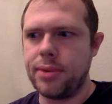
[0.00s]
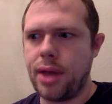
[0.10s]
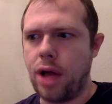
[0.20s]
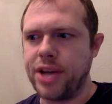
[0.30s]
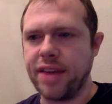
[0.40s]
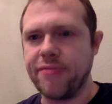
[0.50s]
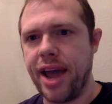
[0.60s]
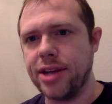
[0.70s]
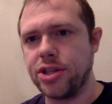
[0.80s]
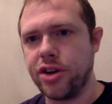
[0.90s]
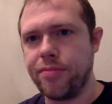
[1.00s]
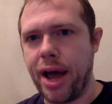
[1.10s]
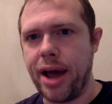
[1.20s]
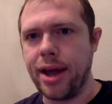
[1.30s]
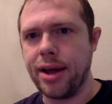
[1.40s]
I'll take advantage of
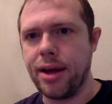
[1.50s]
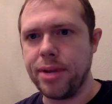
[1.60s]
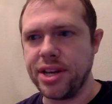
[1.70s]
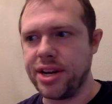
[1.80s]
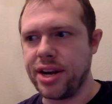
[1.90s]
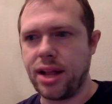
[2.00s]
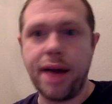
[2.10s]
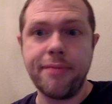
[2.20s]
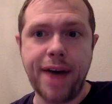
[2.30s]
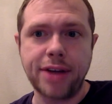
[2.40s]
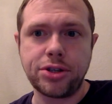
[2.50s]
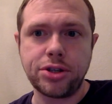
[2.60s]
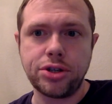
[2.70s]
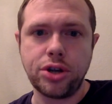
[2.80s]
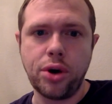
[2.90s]
my ability to climb
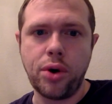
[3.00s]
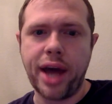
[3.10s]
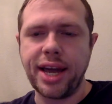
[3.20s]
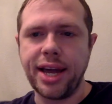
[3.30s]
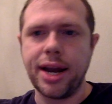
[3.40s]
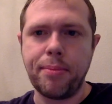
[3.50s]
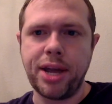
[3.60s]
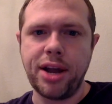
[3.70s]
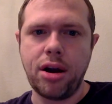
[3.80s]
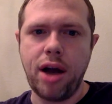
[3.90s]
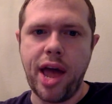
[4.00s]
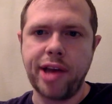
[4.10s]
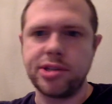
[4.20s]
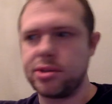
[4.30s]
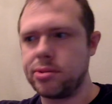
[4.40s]
faster so I can get up here
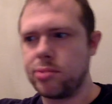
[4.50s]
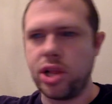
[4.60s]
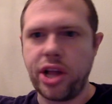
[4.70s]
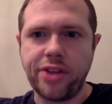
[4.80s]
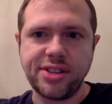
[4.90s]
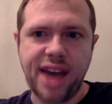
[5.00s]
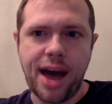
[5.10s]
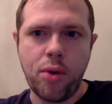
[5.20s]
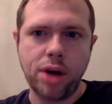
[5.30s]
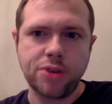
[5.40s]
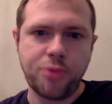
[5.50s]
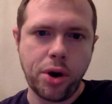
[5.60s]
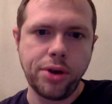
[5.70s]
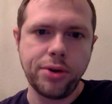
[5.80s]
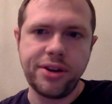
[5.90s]
and clear out these catwalks
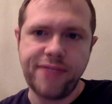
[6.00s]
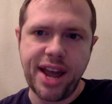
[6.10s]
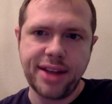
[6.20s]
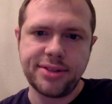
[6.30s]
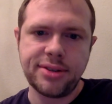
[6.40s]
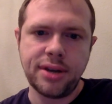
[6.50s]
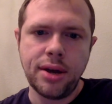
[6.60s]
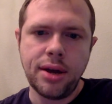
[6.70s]
for you to advance.